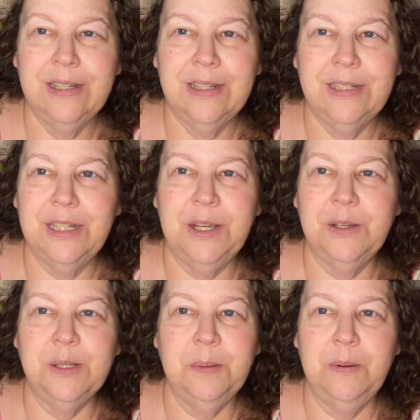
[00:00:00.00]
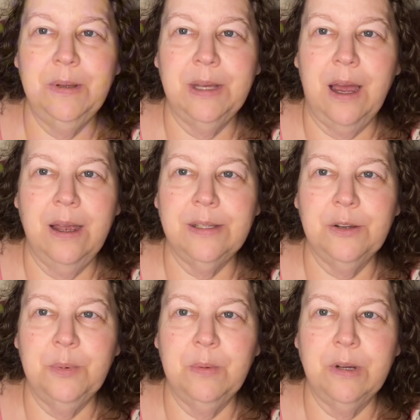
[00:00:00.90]
She kills me with the eyes
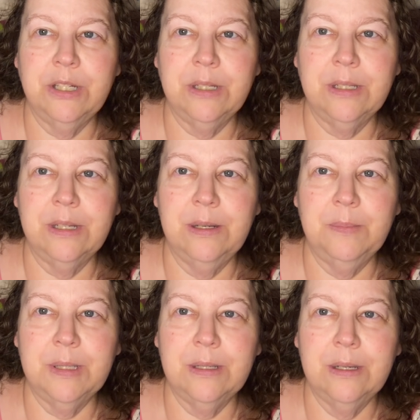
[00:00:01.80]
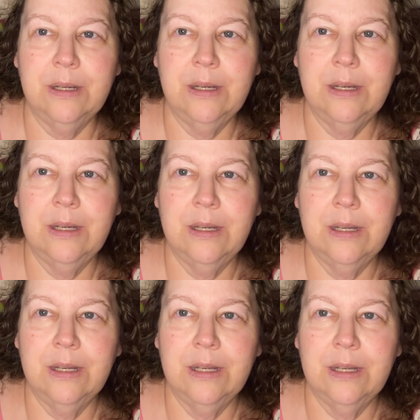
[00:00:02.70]
open while she sleeps.
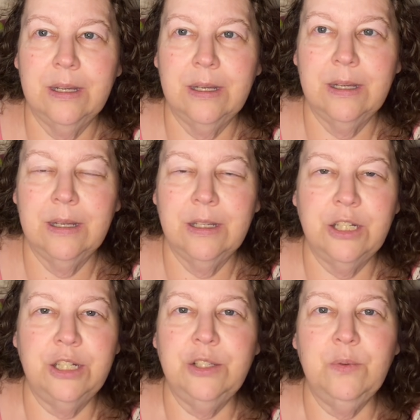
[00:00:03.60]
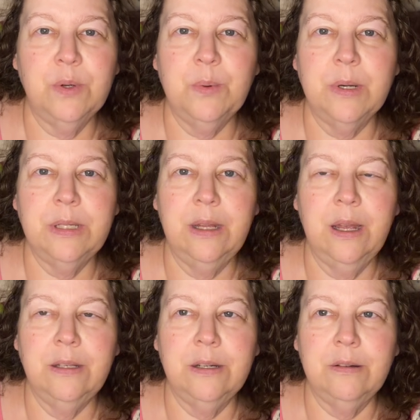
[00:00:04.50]
She snores worse than I
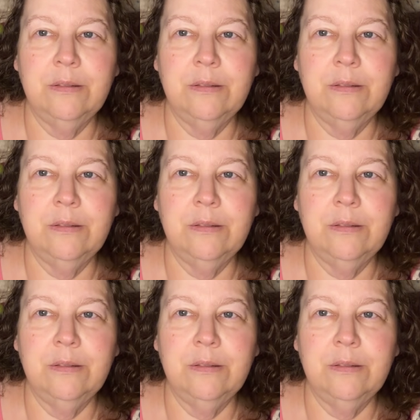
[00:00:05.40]
do.